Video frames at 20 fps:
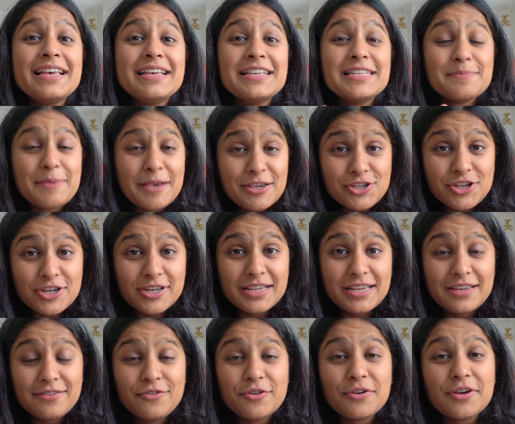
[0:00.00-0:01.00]

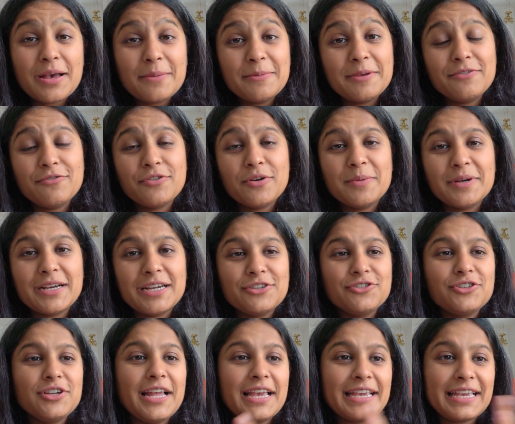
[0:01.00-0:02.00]
especially if you're coming from a
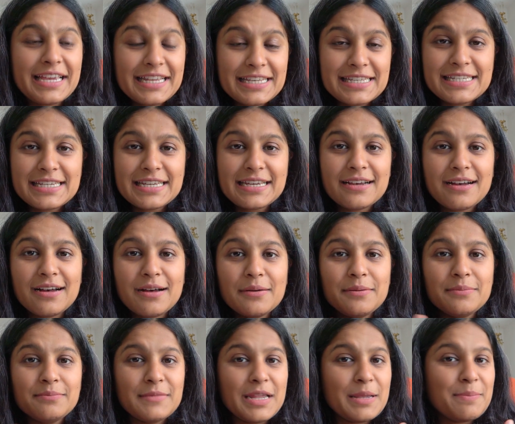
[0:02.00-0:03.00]
country like
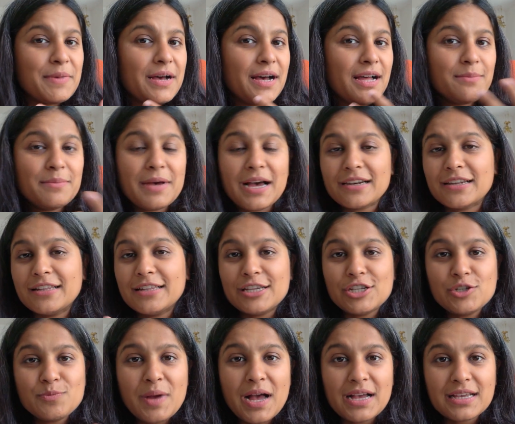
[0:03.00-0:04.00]
India, Nepal,
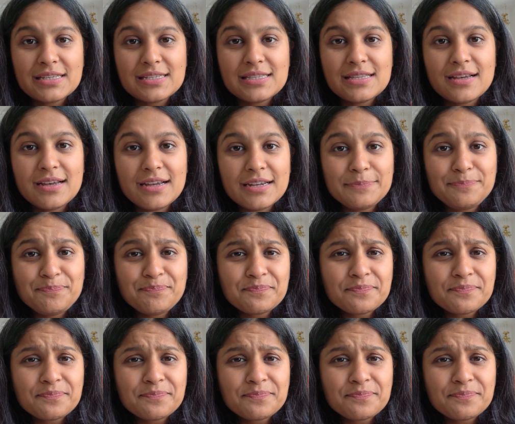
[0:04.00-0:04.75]
Bangladesh, Pakistan,